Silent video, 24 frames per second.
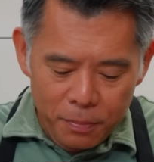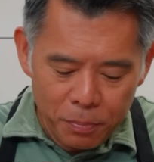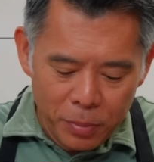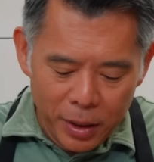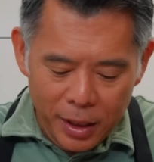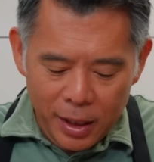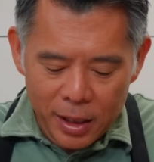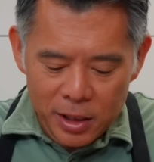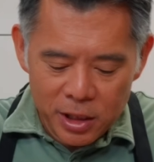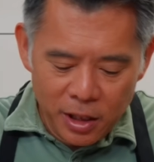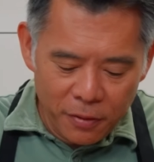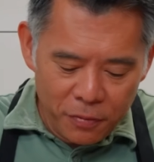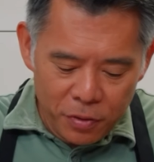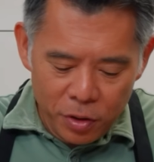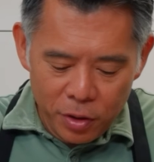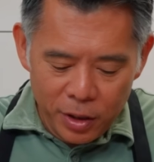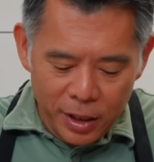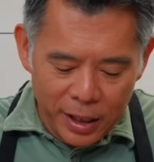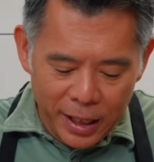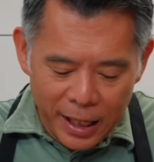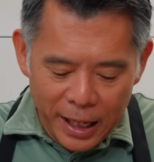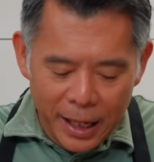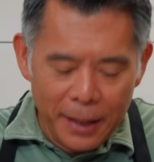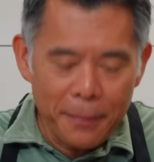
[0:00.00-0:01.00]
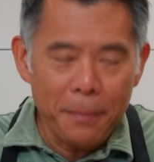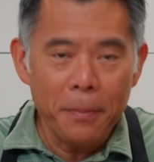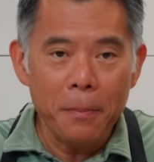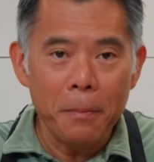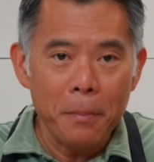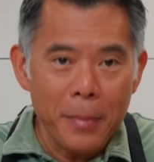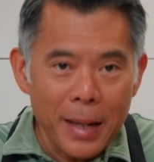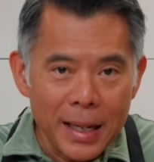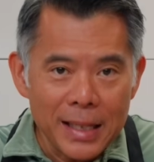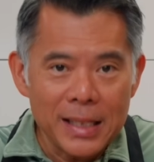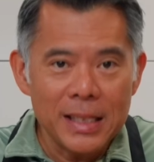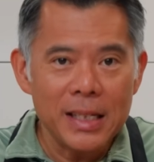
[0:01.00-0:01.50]
because if you keep
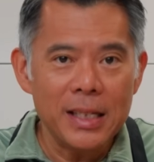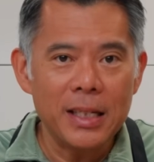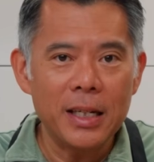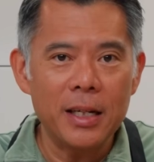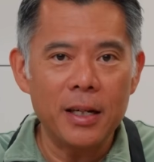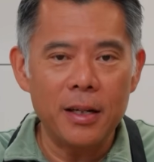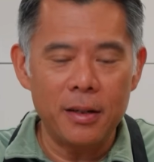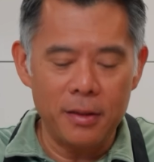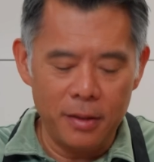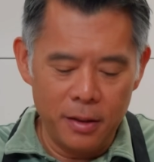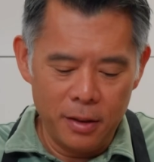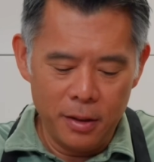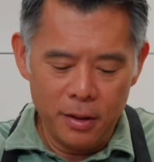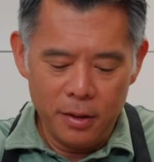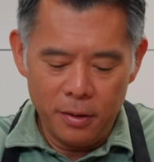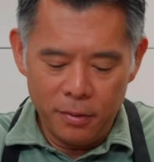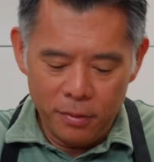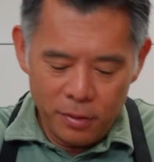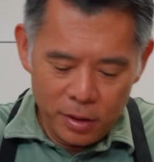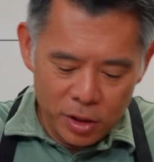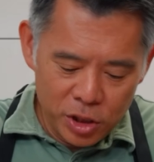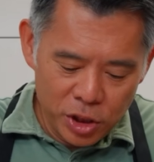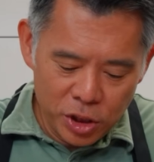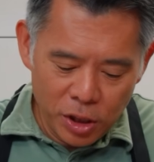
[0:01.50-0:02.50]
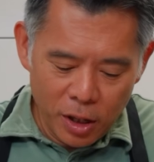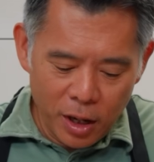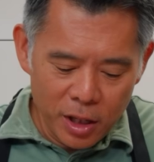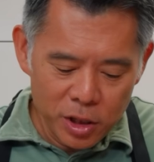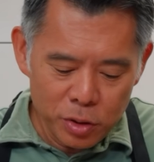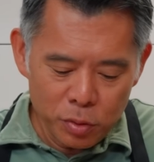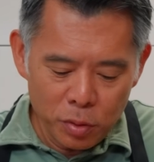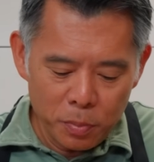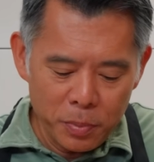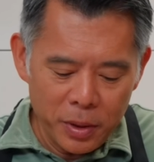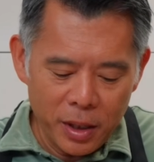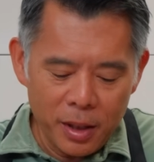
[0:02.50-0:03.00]
mixing it, the
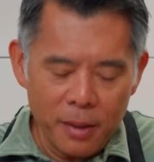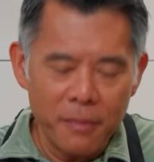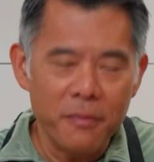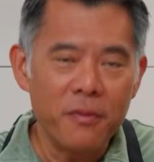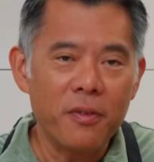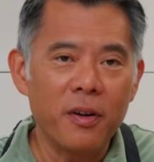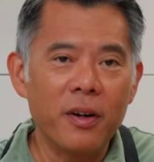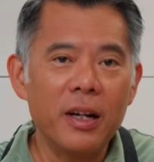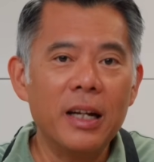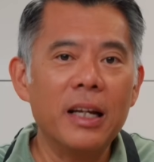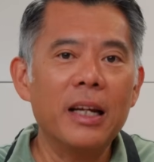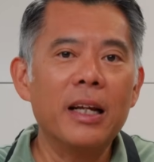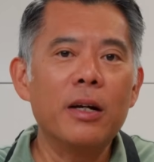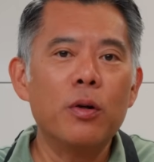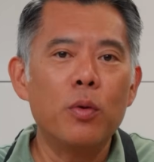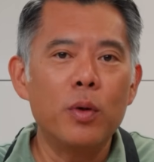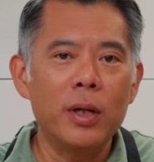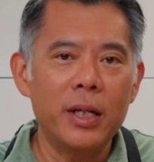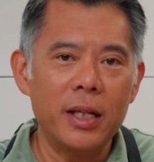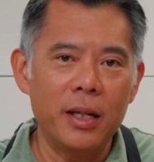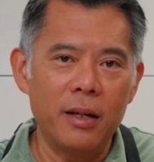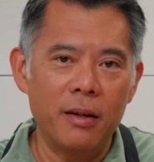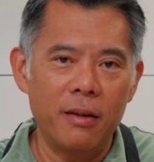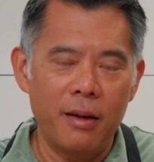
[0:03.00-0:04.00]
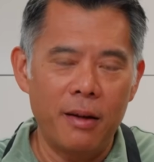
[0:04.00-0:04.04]
sauce will become very liquidy,